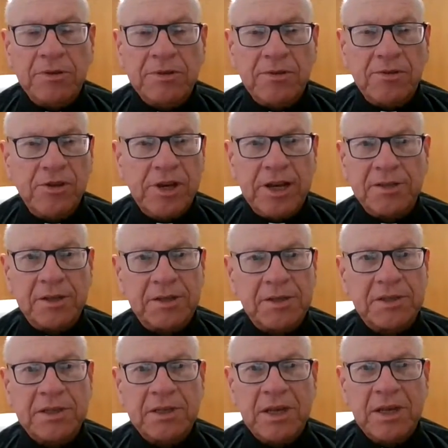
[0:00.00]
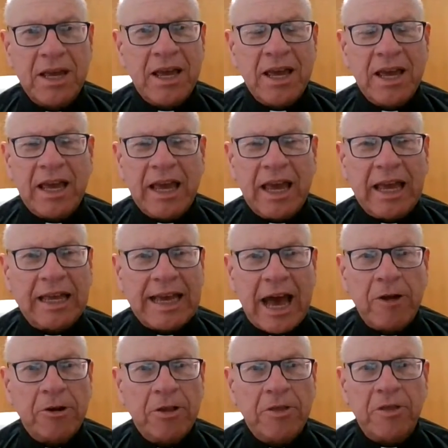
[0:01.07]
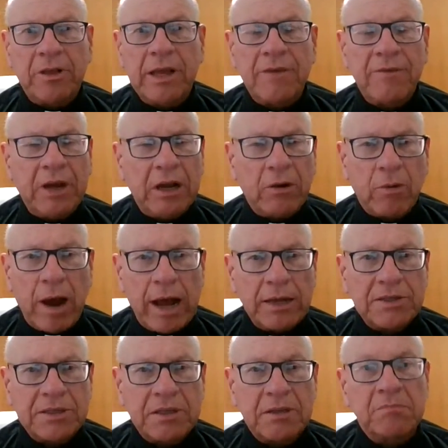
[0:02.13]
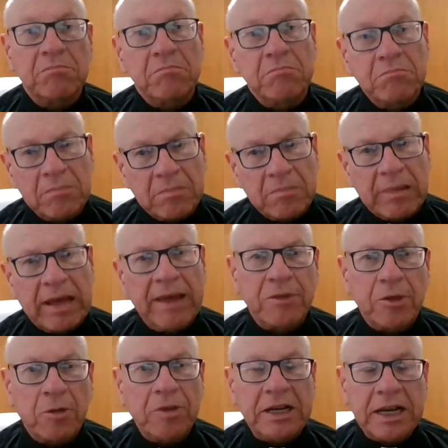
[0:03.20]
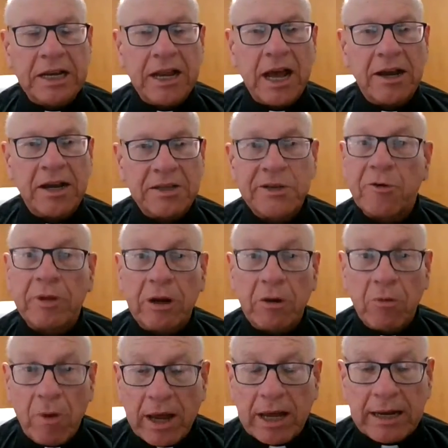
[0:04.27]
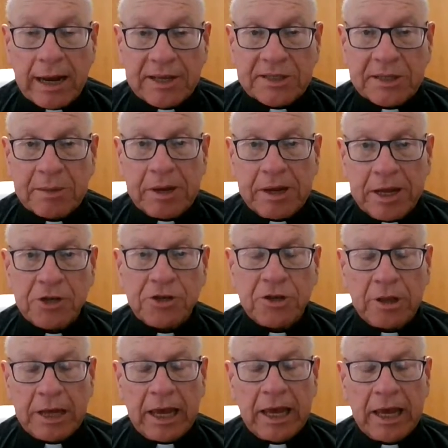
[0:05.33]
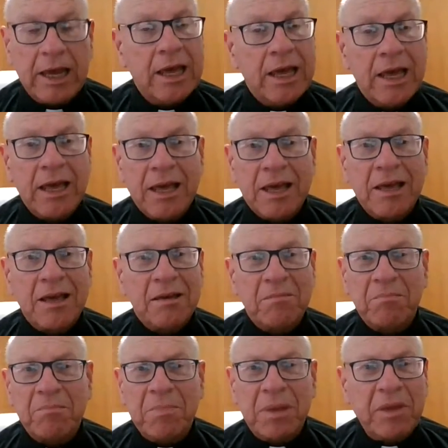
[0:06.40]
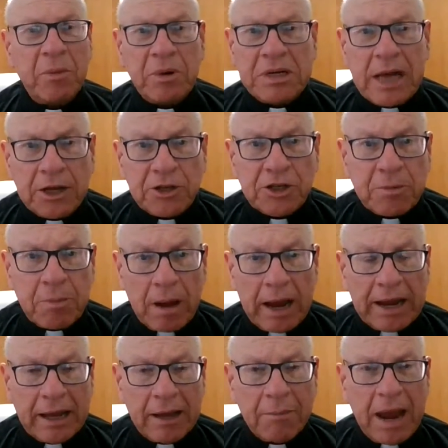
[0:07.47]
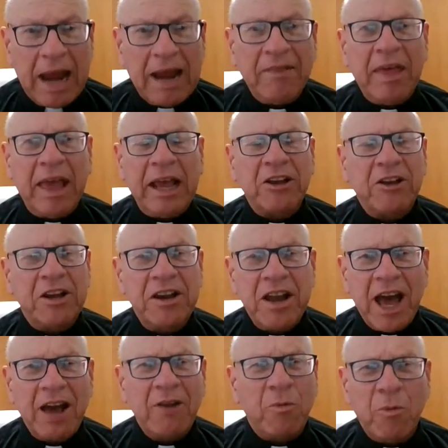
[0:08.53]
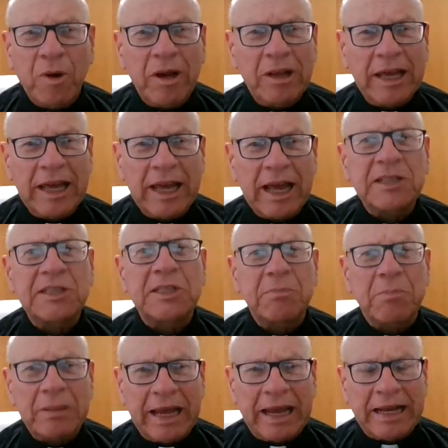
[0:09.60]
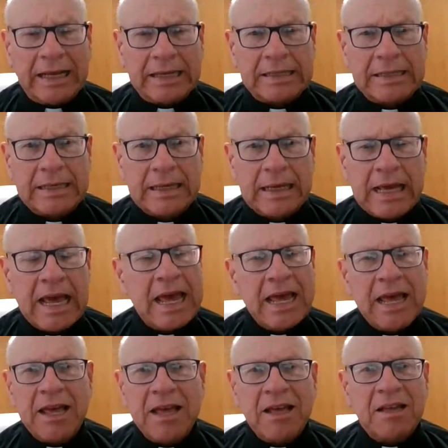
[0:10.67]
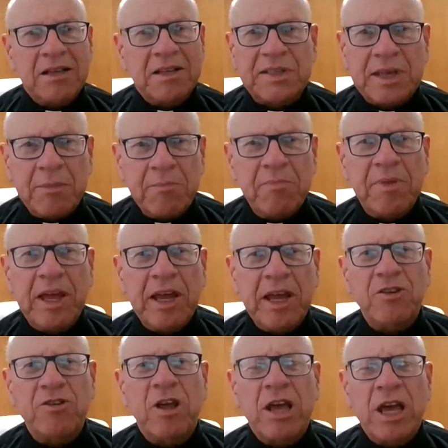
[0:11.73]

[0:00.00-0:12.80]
of Jesus encountered the living Christ, even though they did not necessarily recognize him initially, but they were touched by him and they could not really explain it. Something